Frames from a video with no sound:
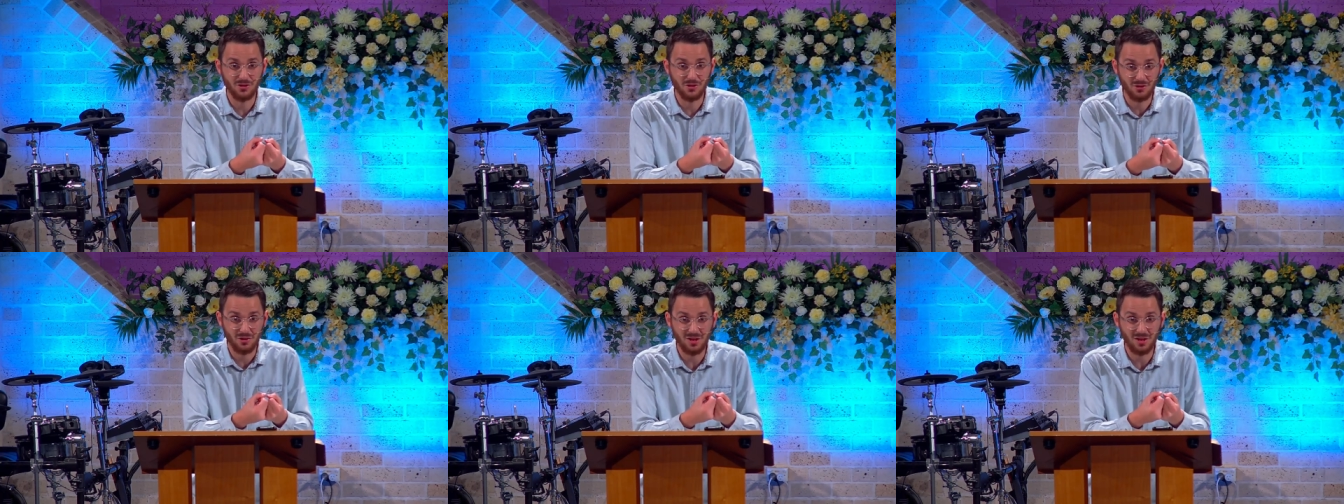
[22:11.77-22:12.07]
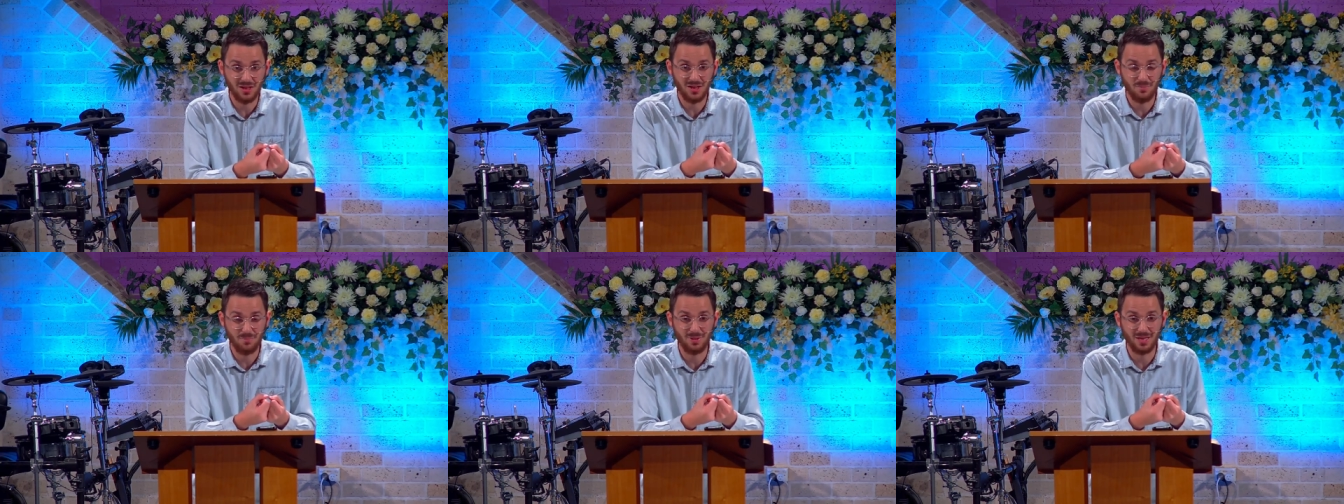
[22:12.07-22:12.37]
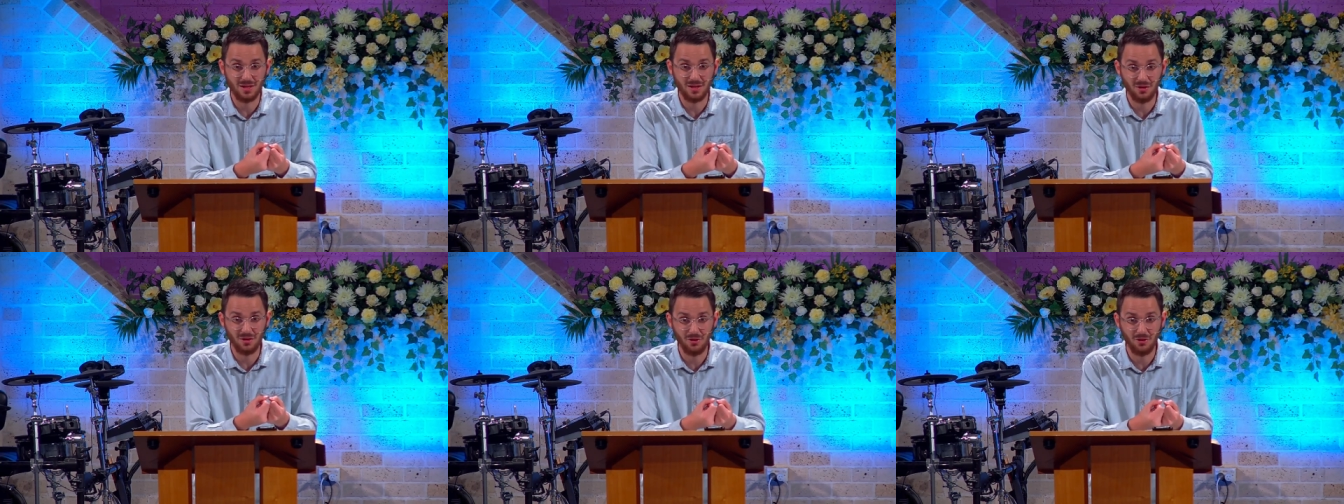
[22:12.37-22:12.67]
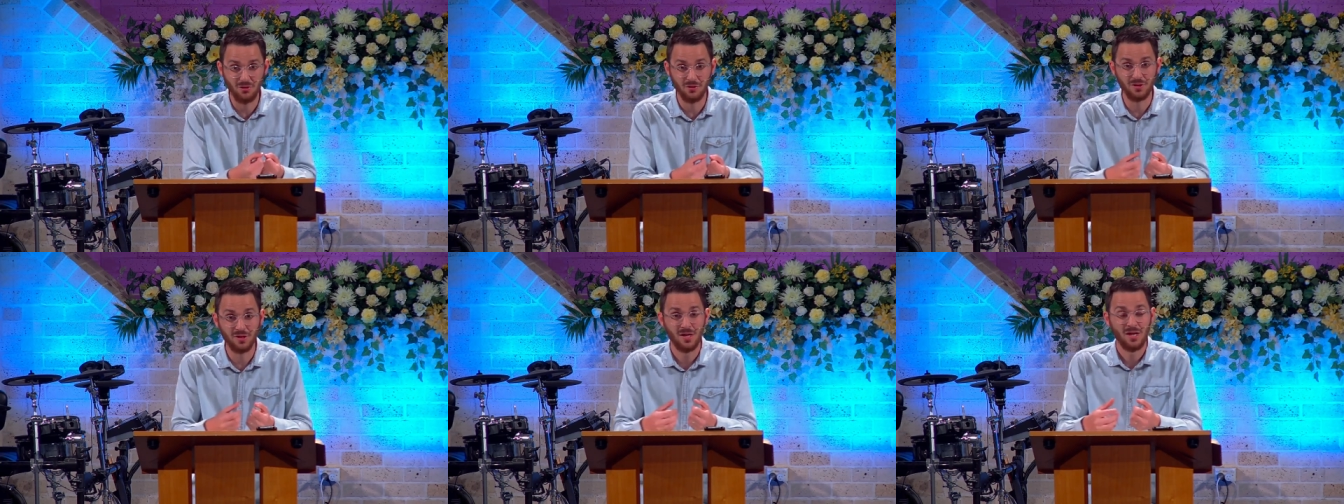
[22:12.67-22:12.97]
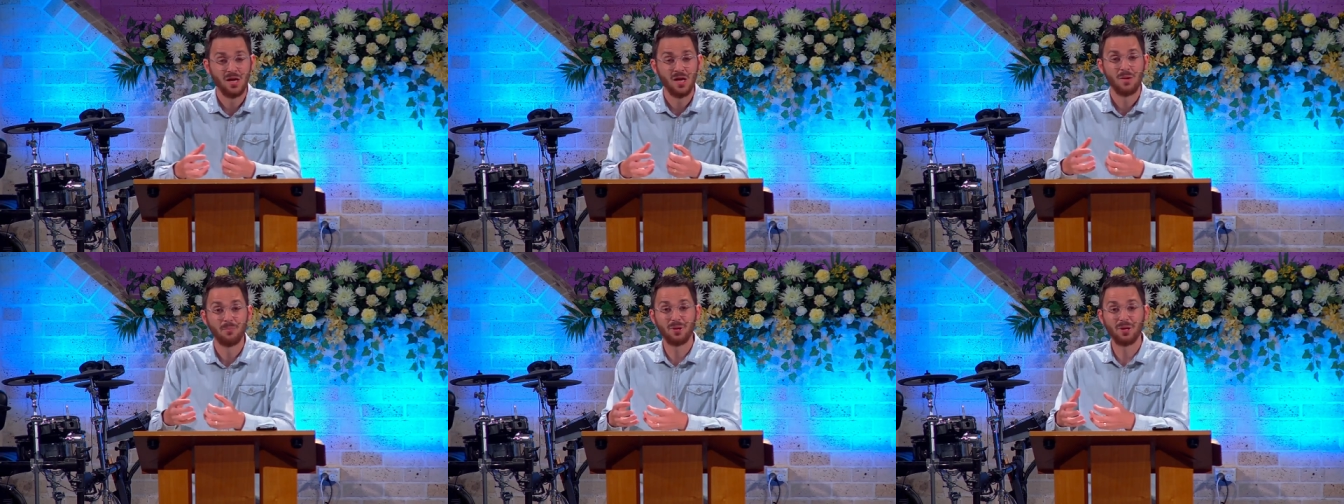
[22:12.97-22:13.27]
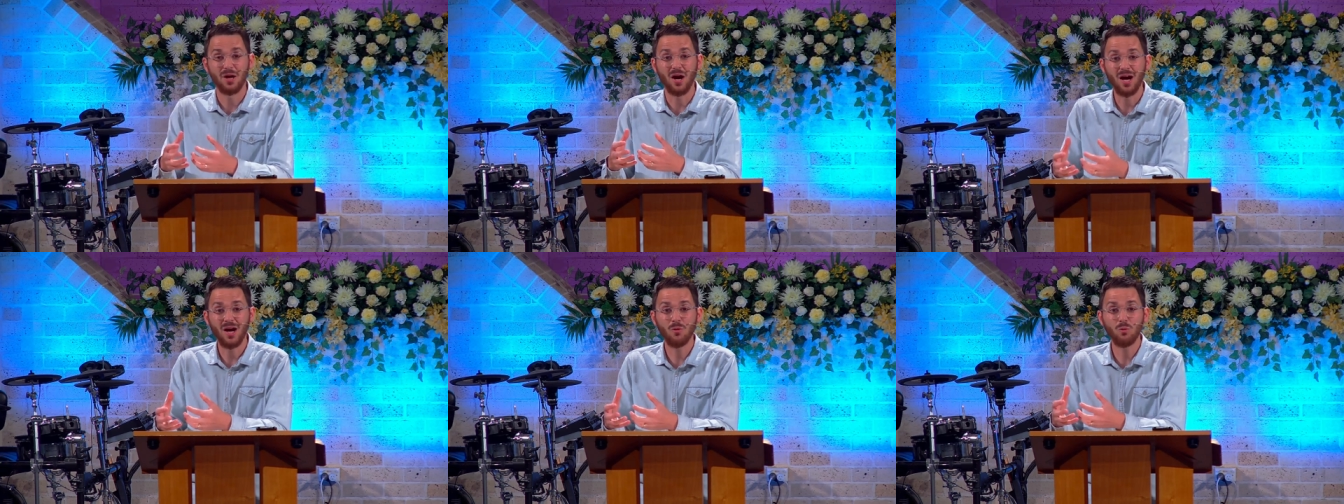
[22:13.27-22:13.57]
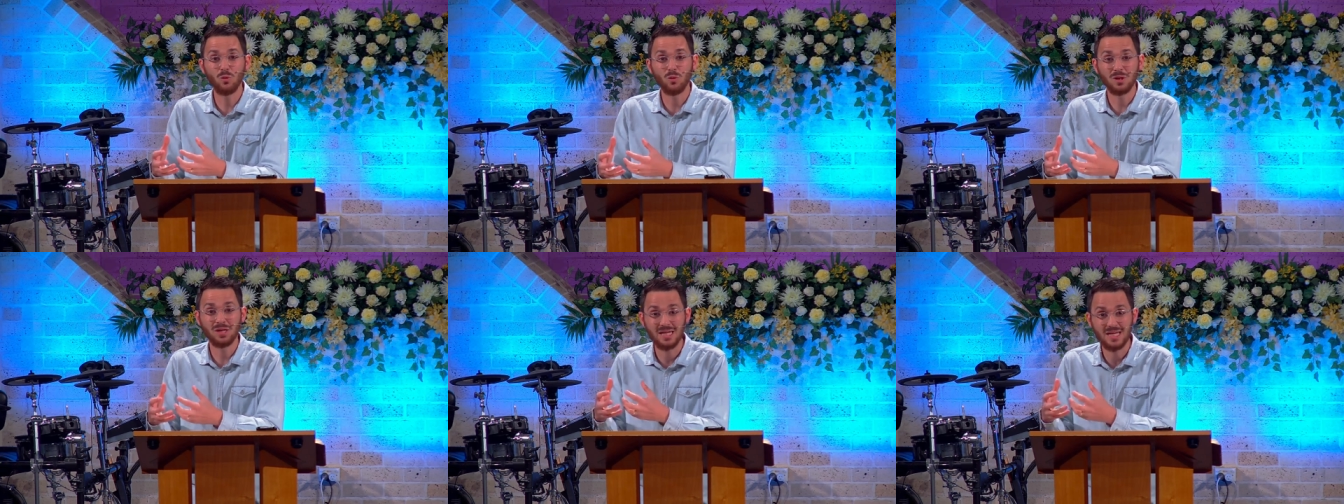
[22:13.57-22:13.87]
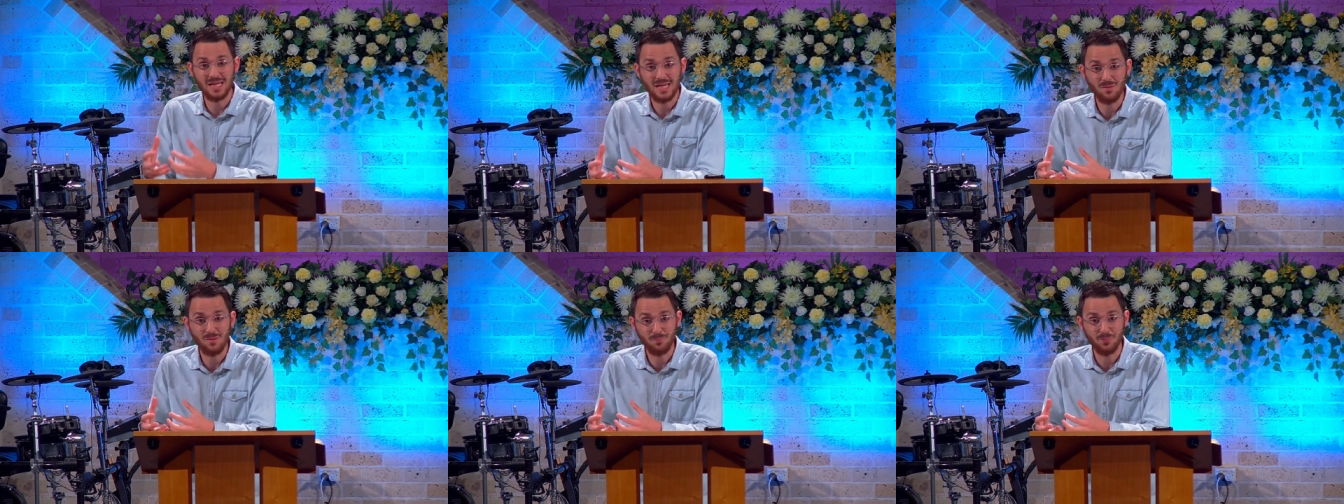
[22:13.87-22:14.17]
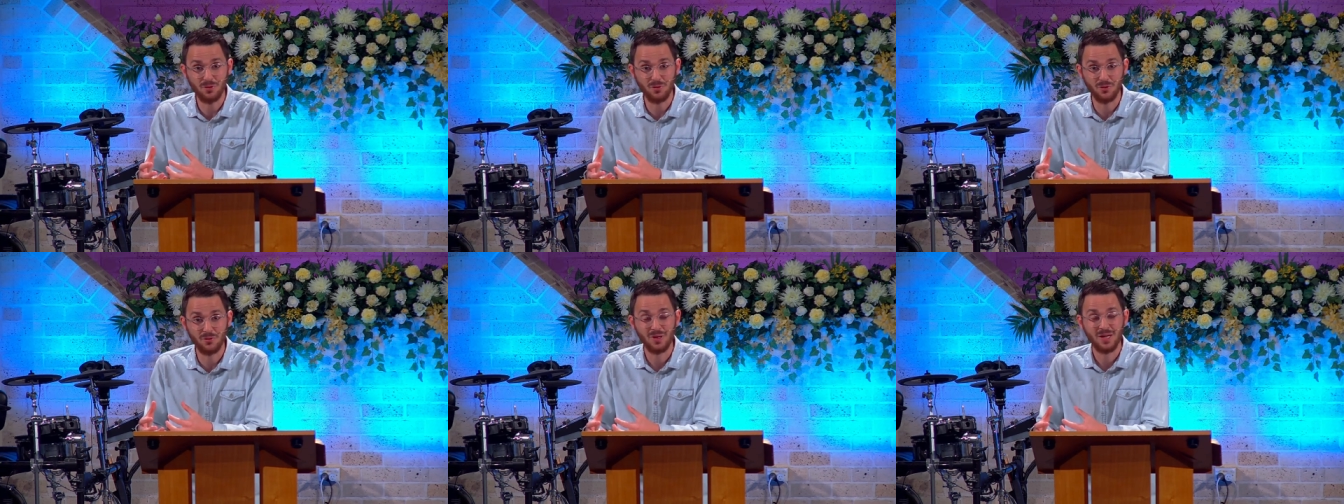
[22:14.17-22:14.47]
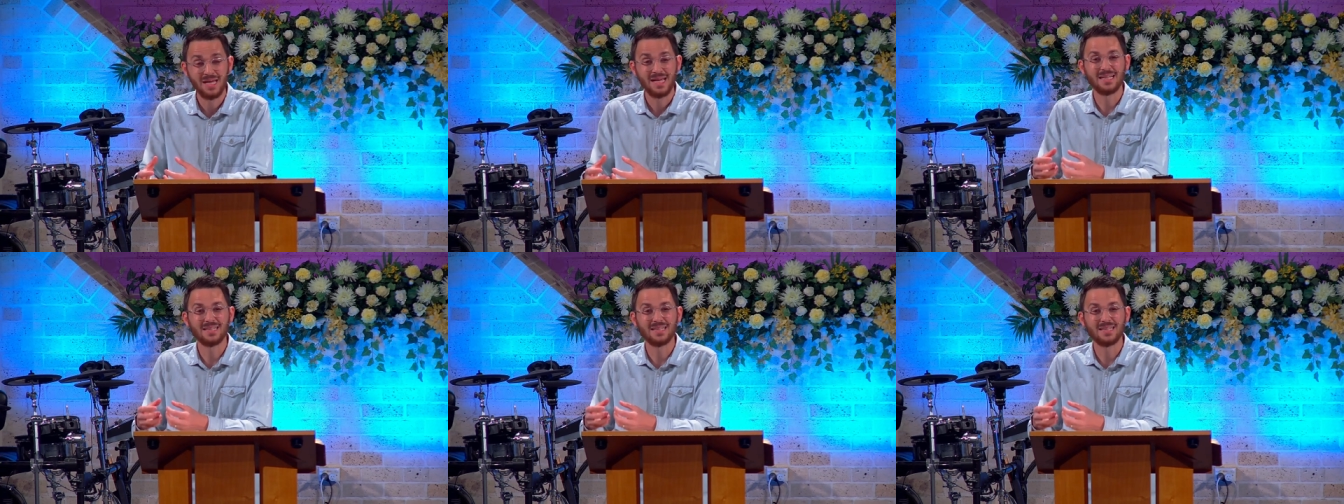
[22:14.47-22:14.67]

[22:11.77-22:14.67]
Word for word: You're not going to be alone, but I will keep you